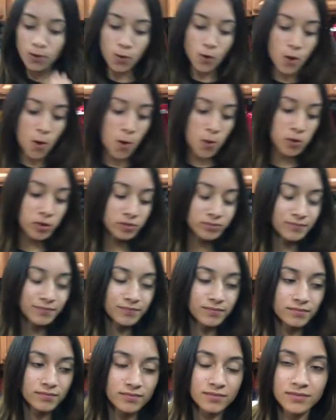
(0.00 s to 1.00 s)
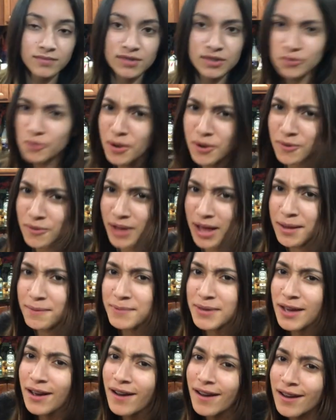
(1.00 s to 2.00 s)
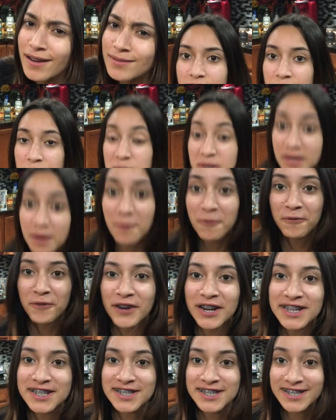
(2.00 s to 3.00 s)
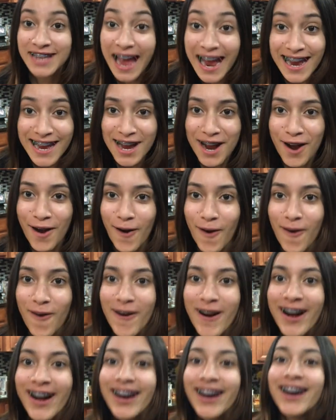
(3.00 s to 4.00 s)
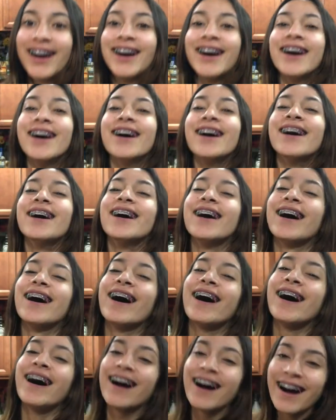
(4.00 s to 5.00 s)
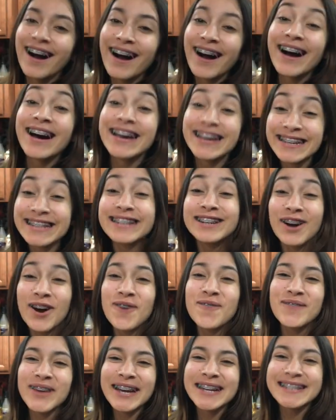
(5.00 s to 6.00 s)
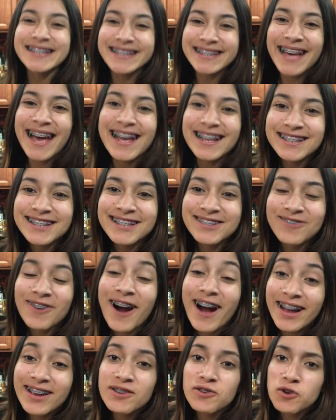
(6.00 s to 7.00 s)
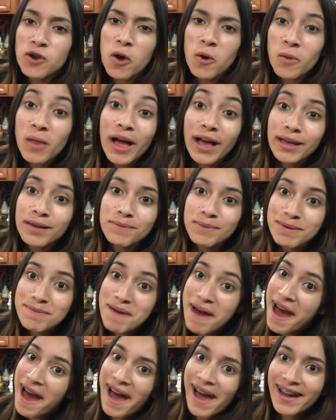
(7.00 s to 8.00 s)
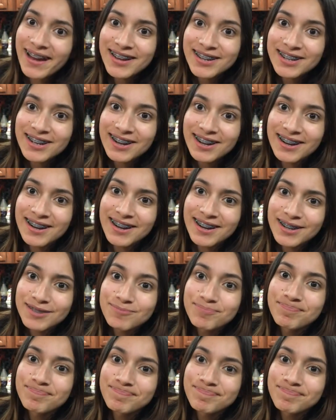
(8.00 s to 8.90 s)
Woo. That's why you don't like me, huh? Because I'm freaking psycho. Ah, it all makes sense why you don't like me back, huh?